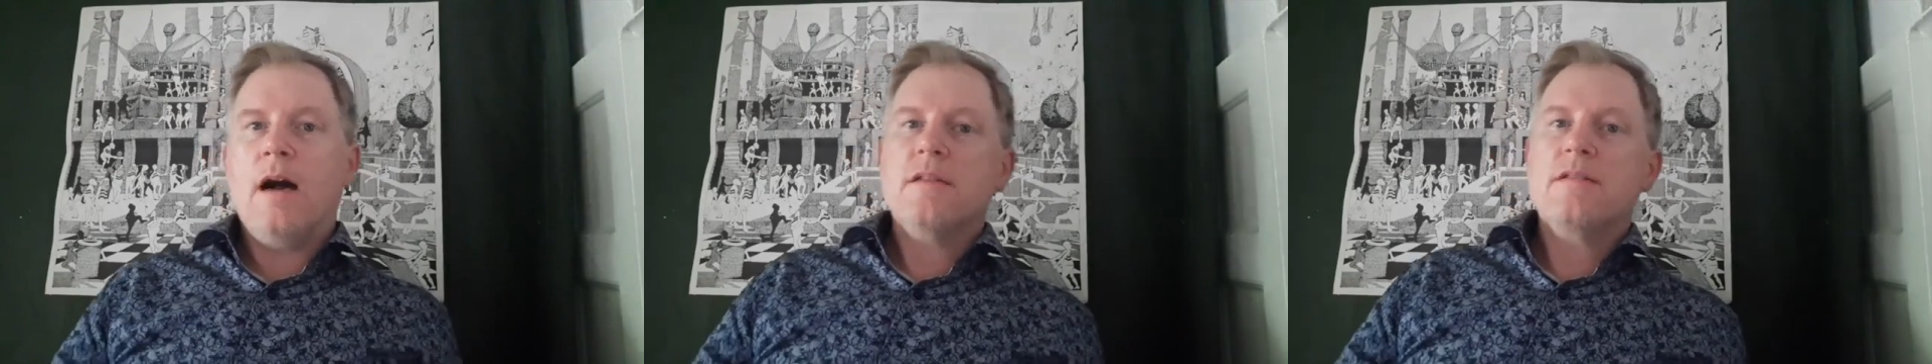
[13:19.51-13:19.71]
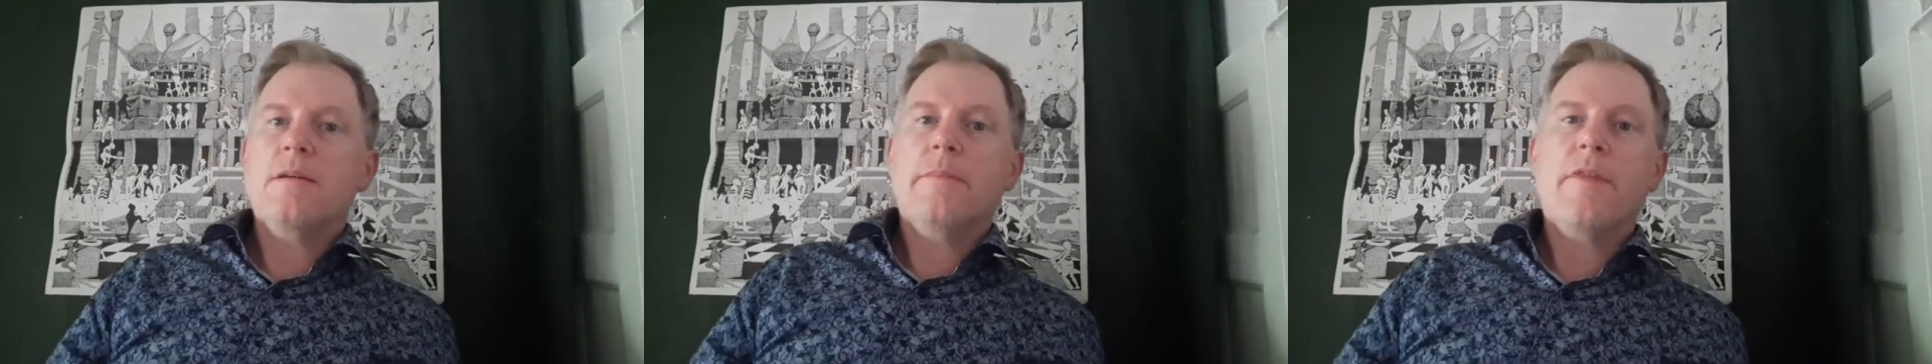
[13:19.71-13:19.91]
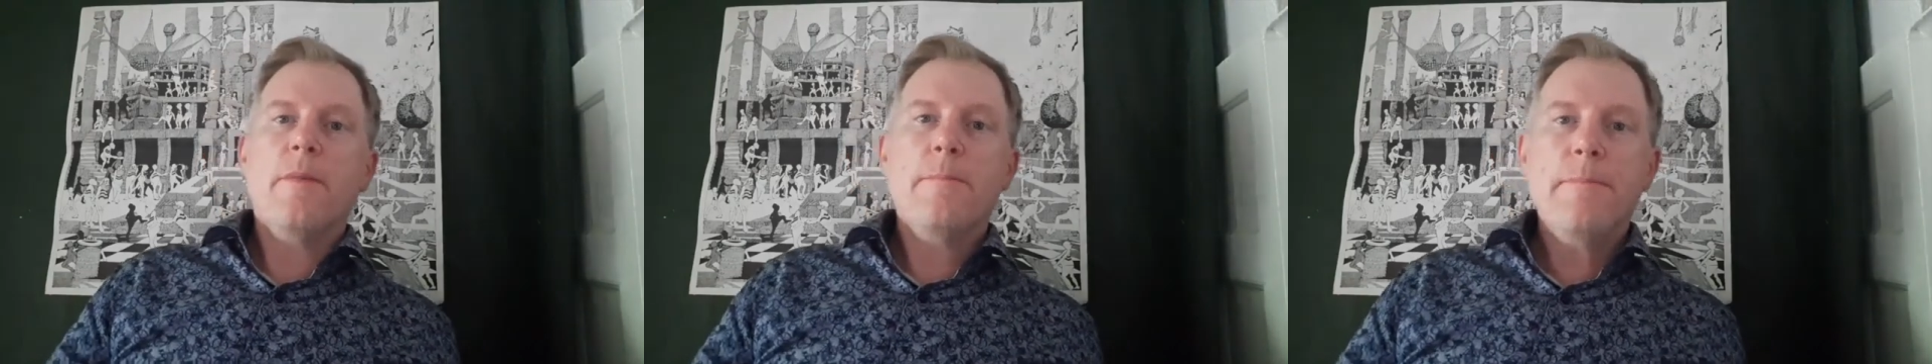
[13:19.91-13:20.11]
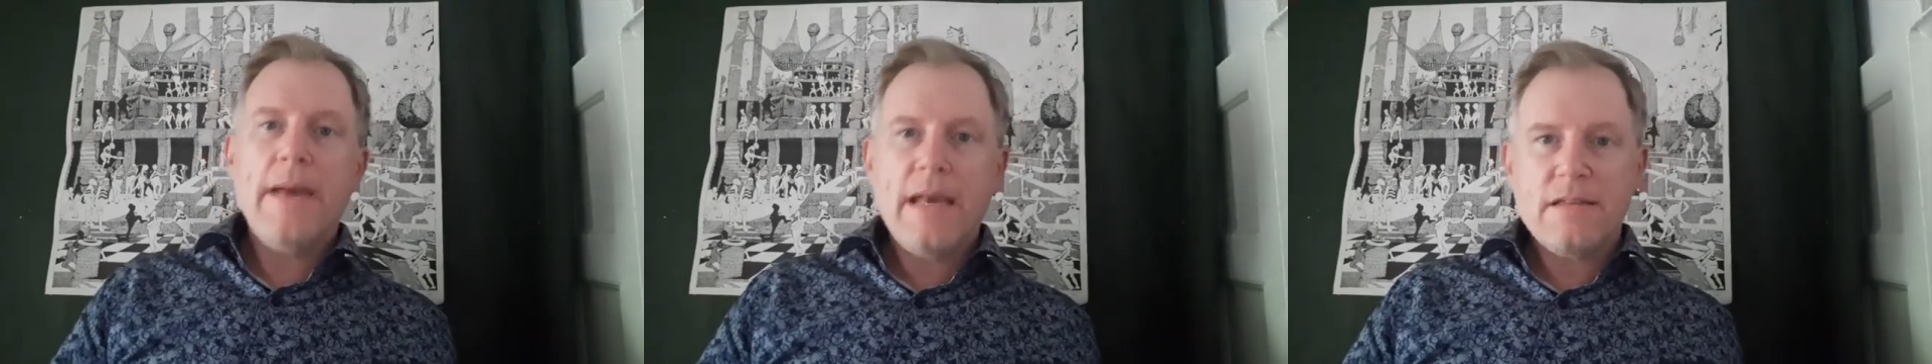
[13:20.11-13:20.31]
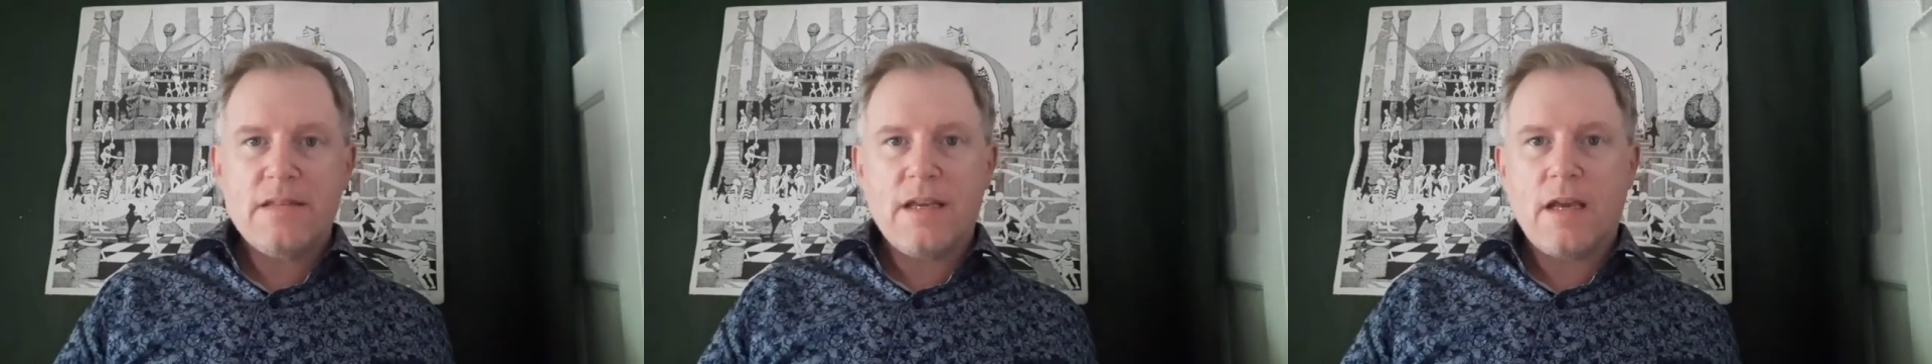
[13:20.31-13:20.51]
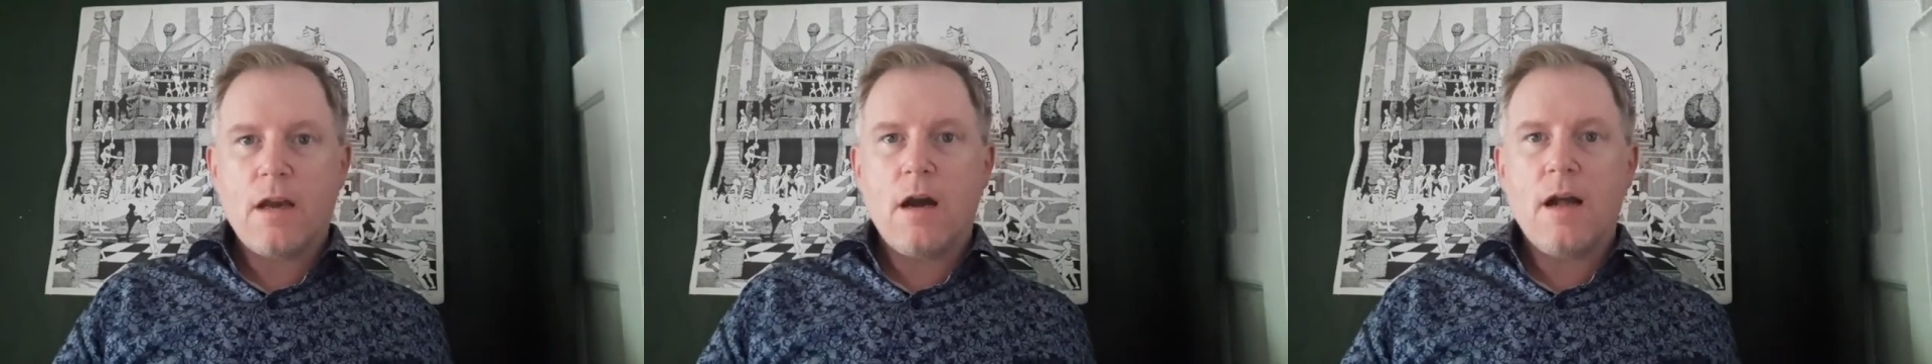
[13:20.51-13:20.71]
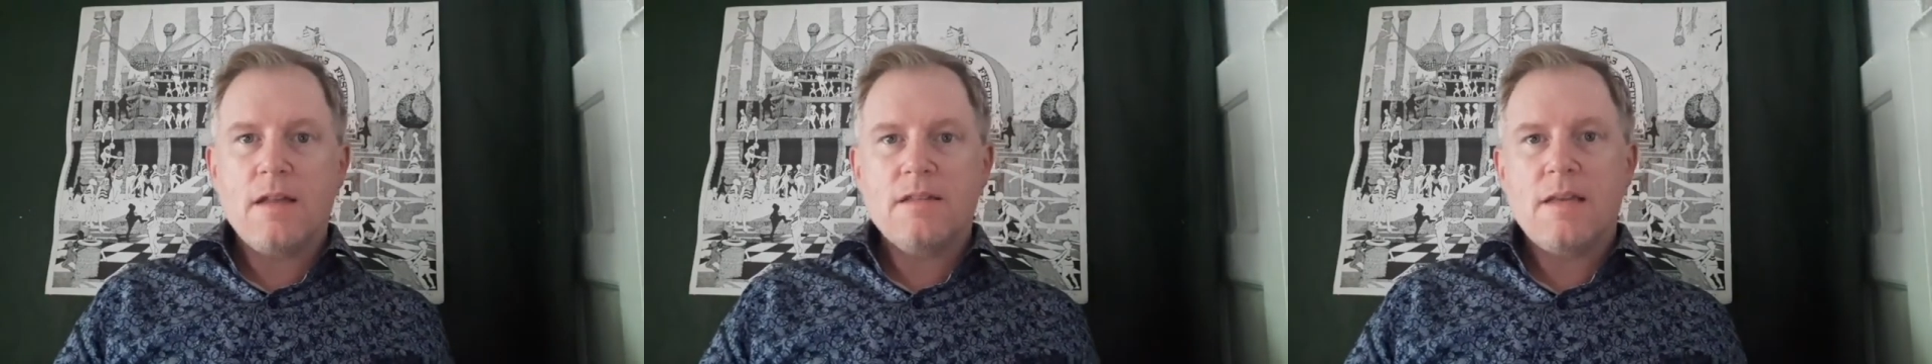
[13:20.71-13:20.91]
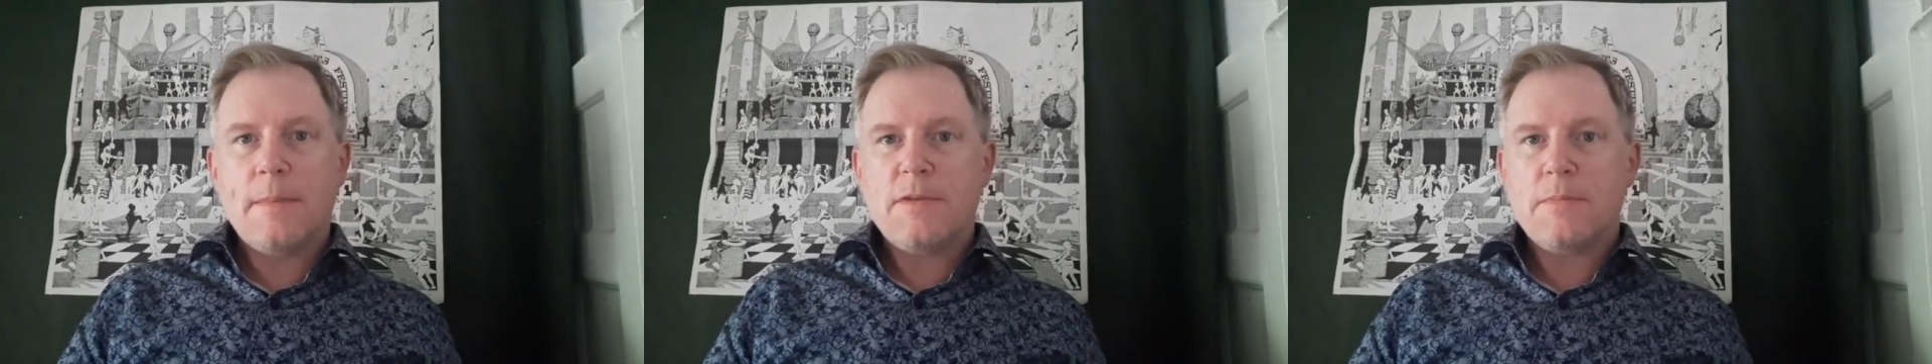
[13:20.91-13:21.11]
some of the basic
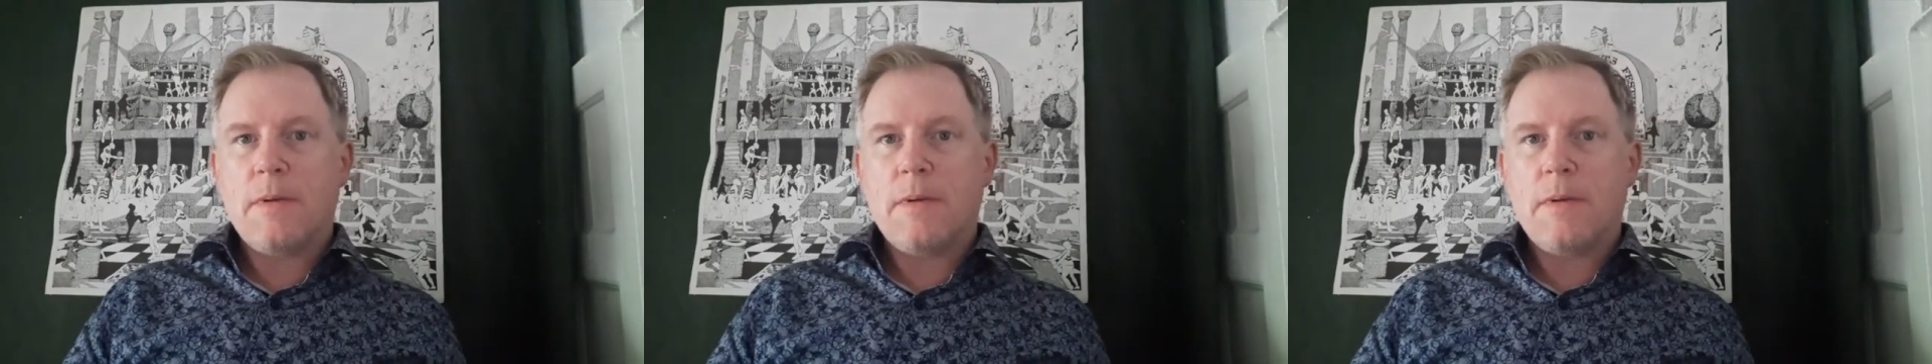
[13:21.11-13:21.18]
concepts